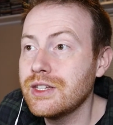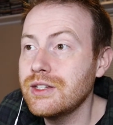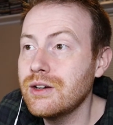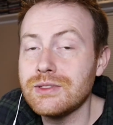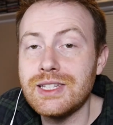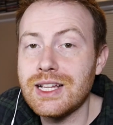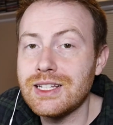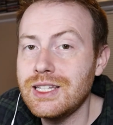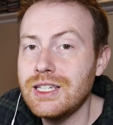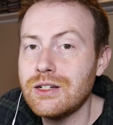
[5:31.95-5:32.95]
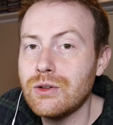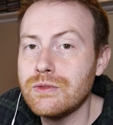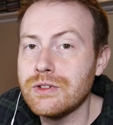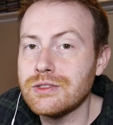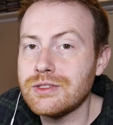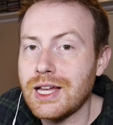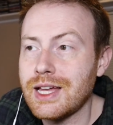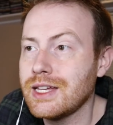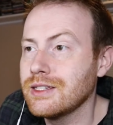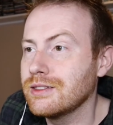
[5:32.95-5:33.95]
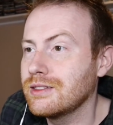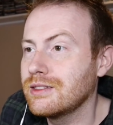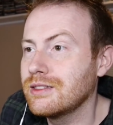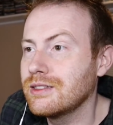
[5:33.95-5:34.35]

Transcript: Yo, technique over size.